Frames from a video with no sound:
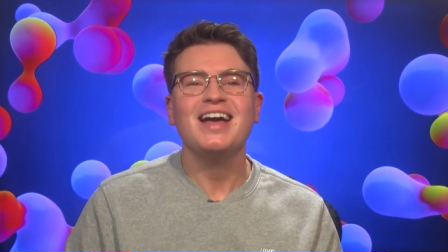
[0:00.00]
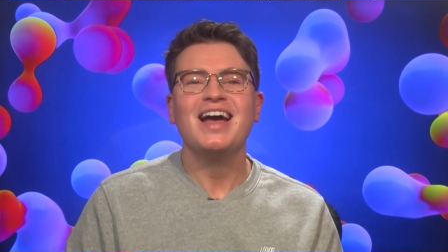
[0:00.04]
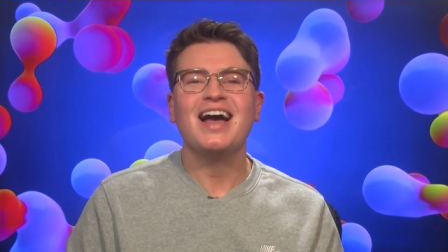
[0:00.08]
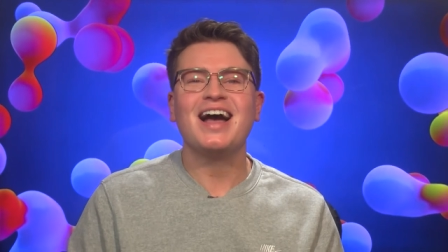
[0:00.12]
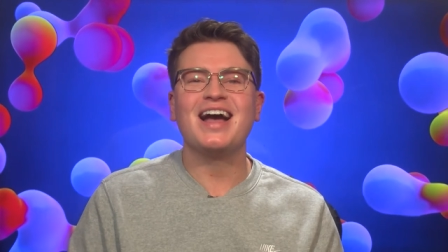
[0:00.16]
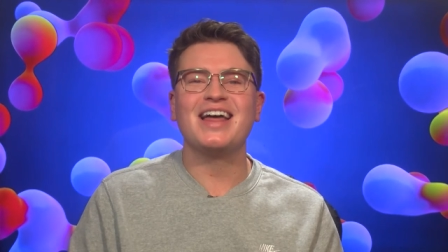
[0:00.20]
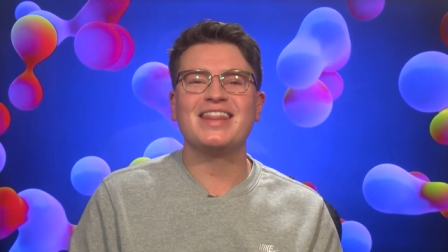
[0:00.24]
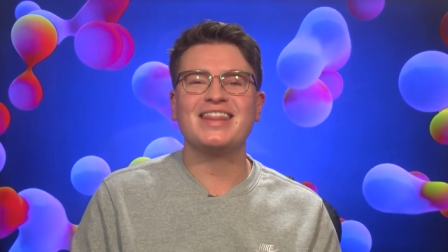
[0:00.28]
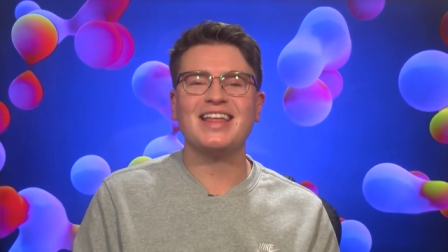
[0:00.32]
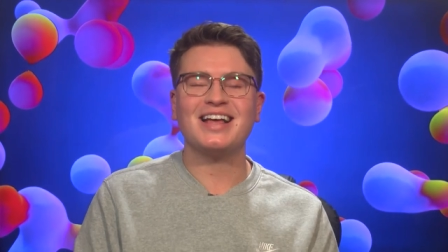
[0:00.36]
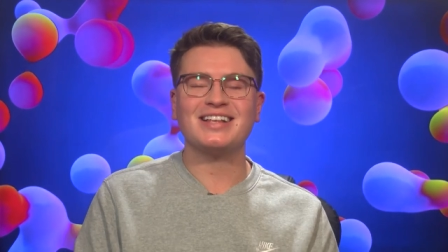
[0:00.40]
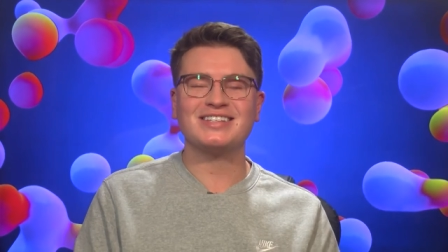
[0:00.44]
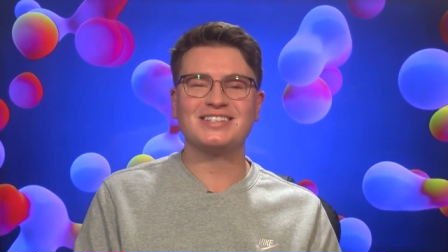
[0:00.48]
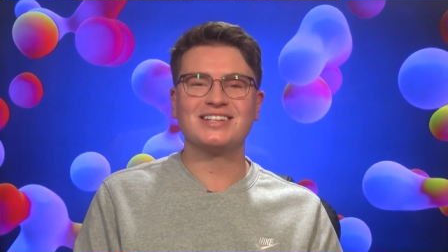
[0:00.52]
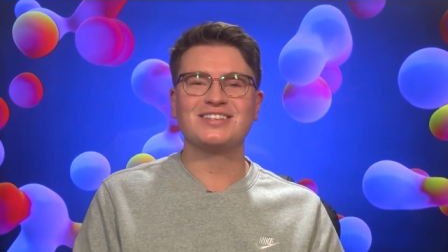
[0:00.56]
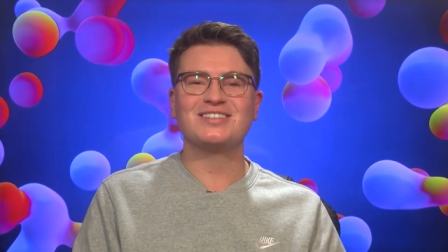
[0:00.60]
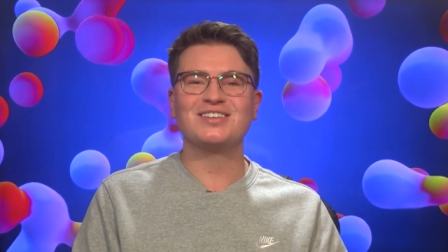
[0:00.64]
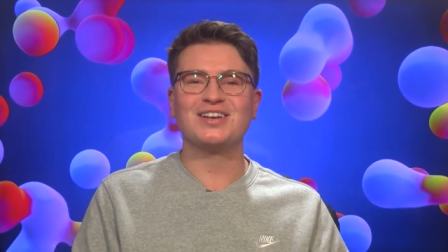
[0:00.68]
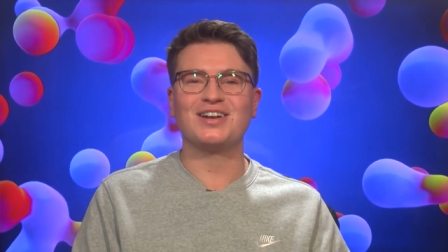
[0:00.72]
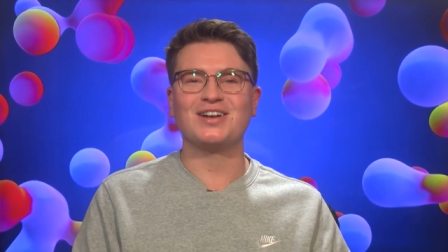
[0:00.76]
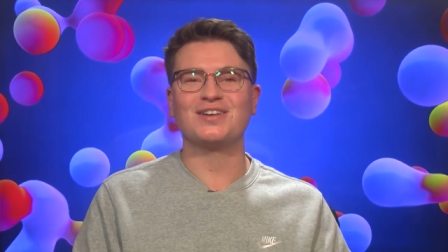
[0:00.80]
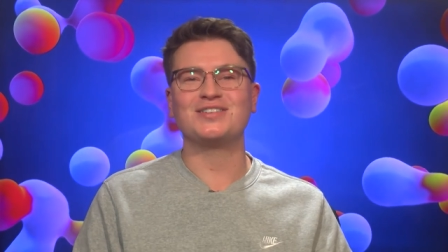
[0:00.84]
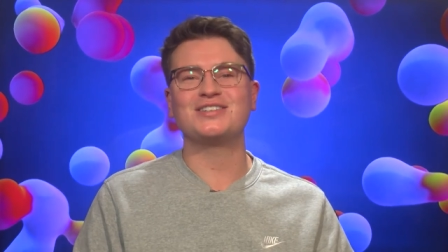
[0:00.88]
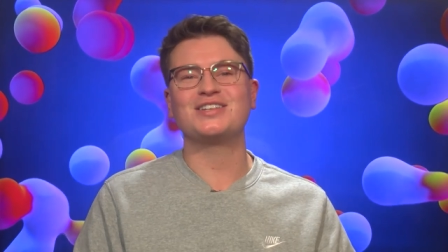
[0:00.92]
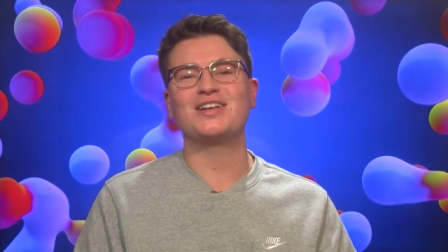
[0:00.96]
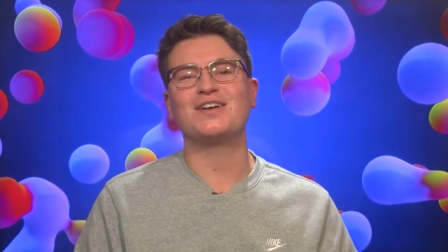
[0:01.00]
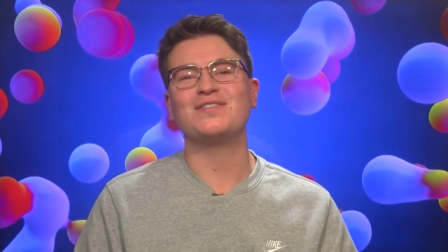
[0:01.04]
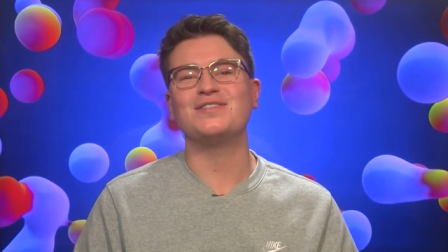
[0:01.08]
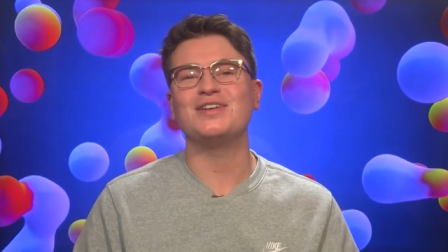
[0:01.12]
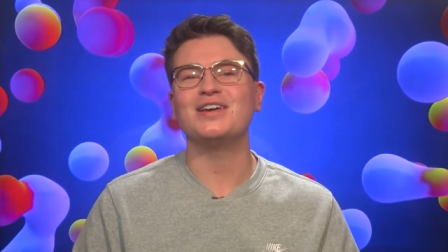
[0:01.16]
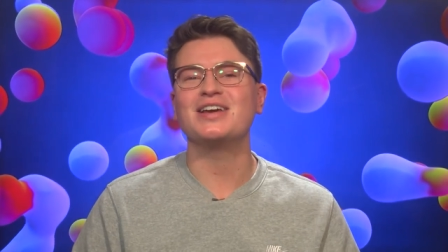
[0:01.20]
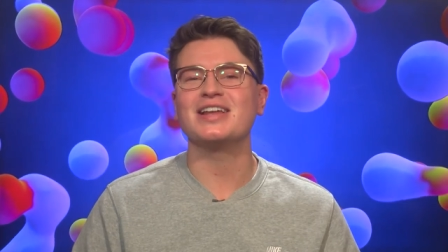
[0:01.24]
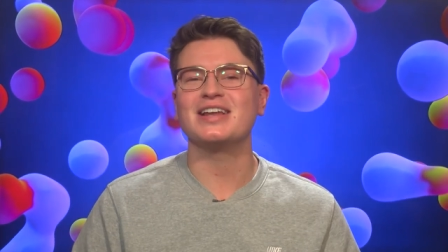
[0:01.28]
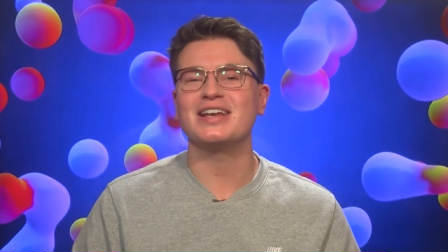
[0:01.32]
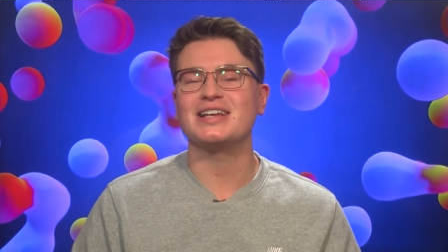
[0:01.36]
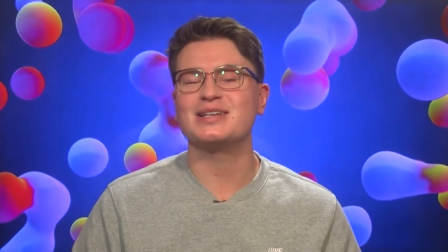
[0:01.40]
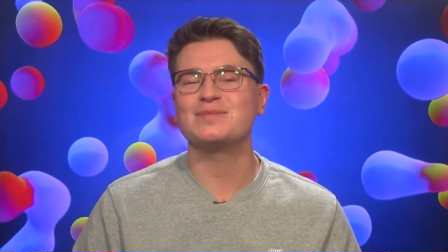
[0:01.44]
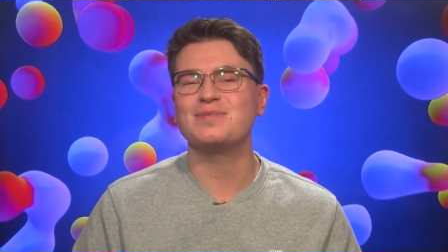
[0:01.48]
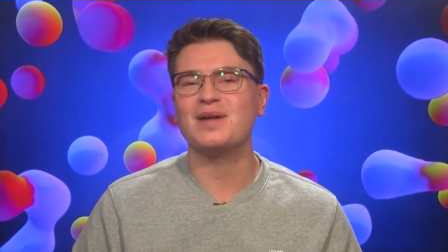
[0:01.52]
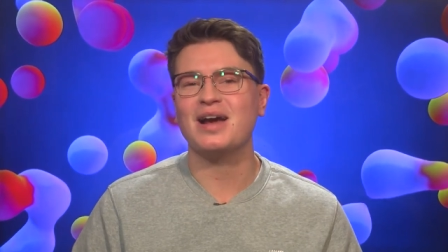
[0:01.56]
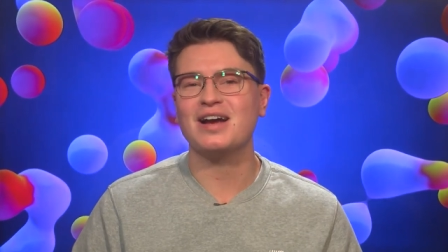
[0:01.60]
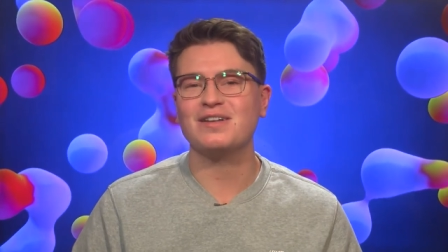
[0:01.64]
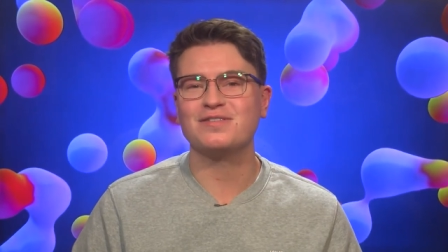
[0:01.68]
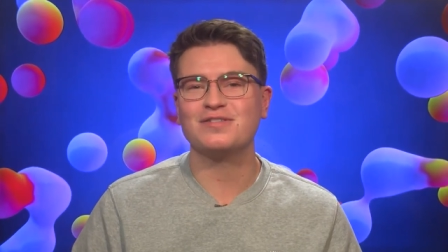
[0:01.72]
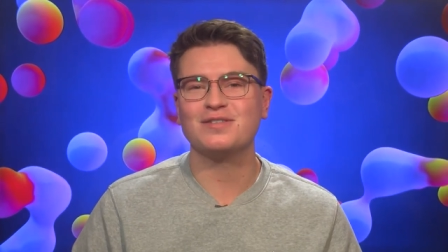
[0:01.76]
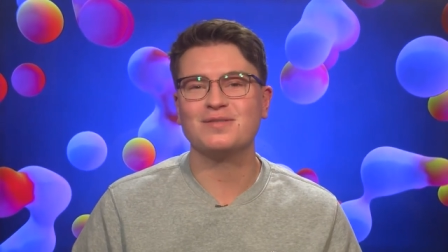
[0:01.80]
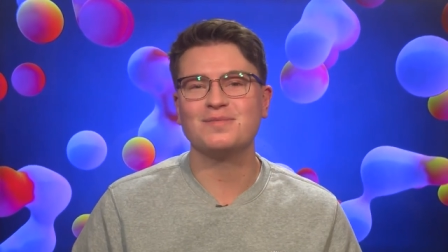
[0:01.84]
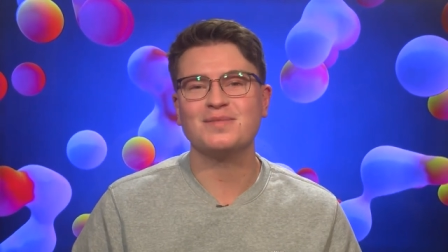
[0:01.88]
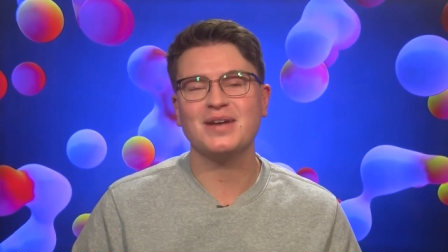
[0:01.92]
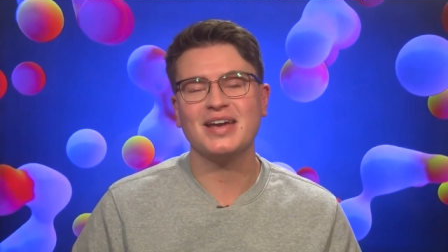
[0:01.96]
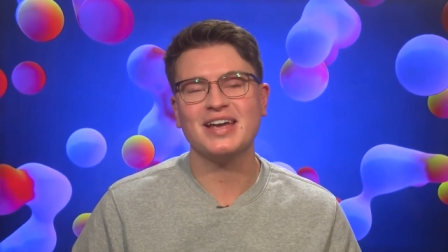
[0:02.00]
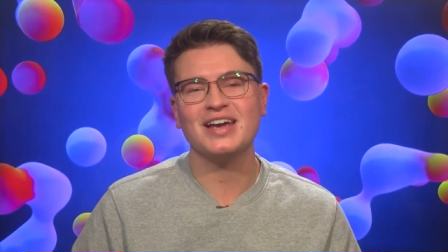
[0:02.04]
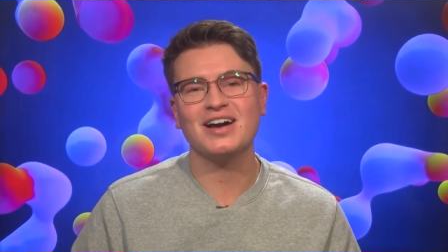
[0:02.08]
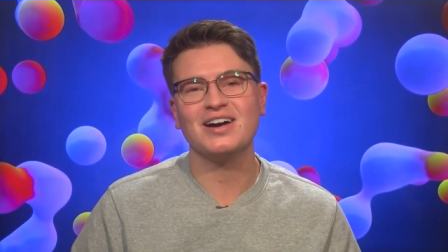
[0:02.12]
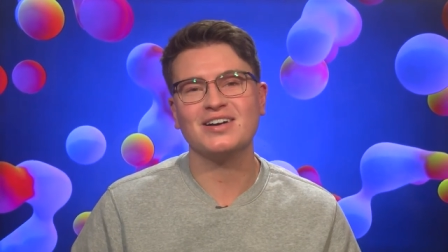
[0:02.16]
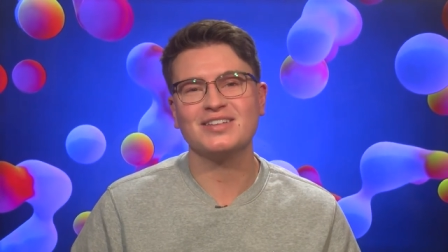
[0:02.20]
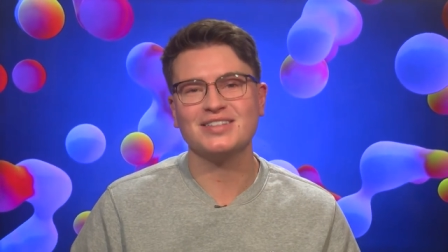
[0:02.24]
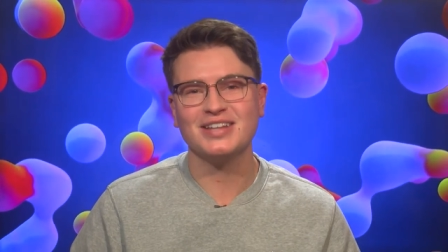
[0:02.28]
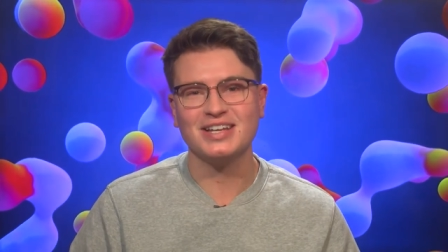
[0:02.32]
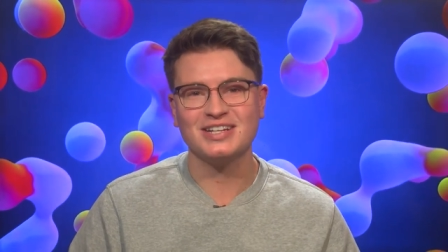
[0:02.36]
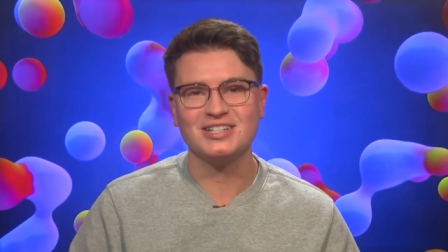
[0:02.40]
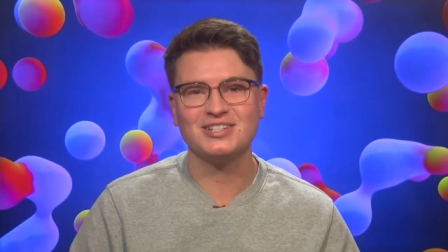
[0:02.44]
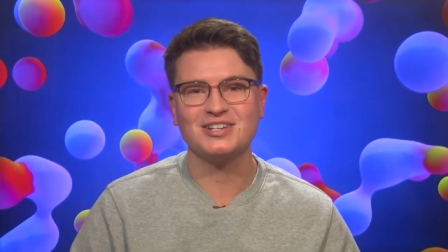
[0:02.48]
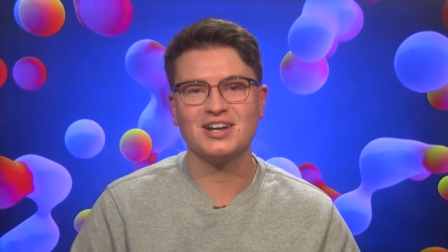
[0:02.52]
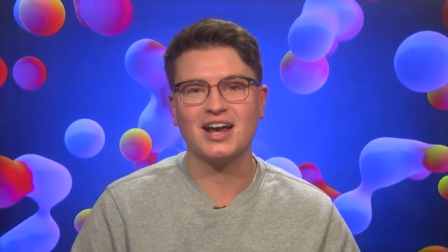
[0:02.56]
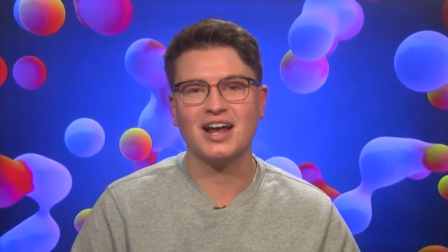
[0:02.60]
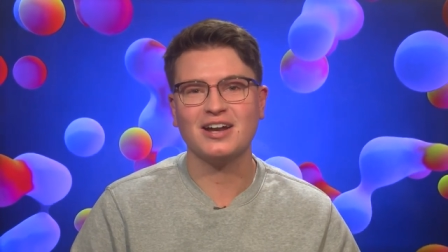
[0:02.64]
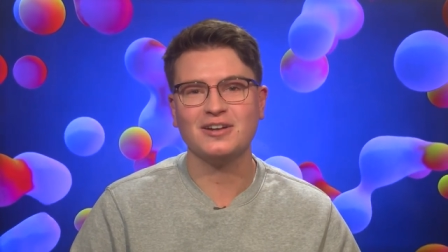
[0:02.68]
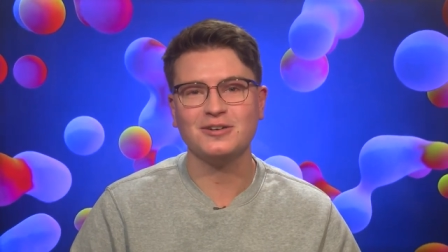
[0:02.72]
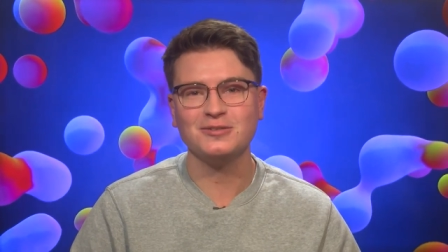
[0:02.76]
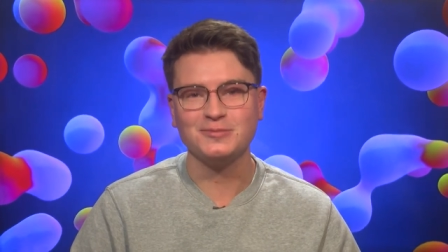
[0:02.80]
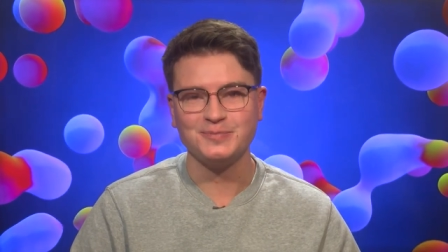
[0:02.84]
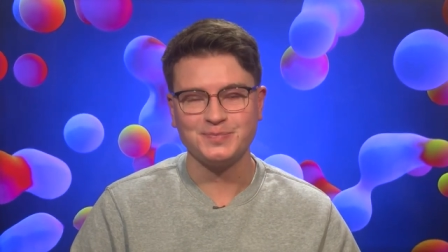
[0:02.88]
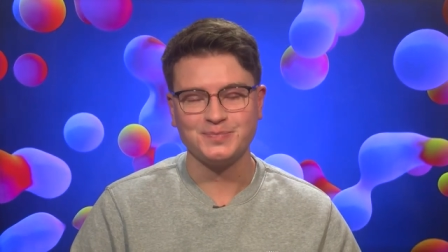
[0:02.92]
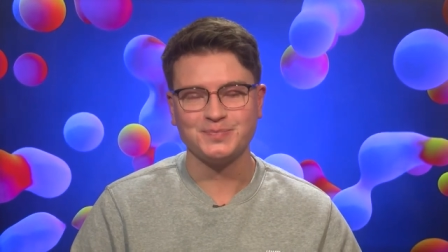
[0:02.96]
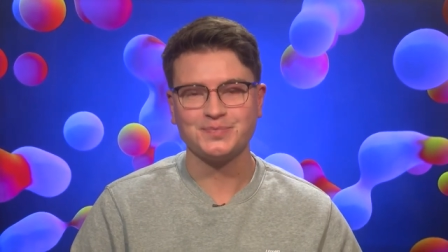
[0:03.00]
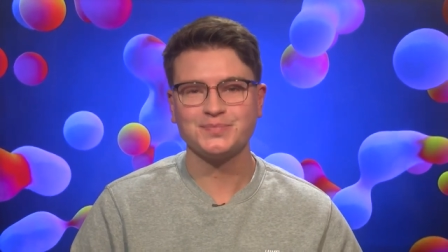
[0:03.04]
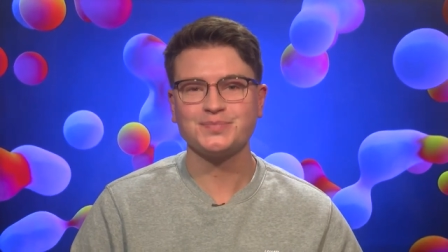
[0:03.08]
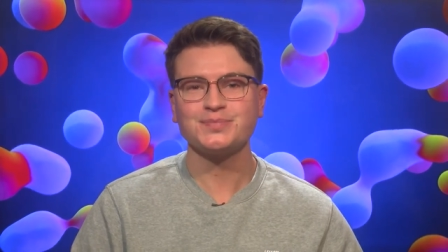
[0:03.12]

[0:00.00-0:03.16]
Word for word: Uh, that's the sort of stuff you can expect from me on this channel.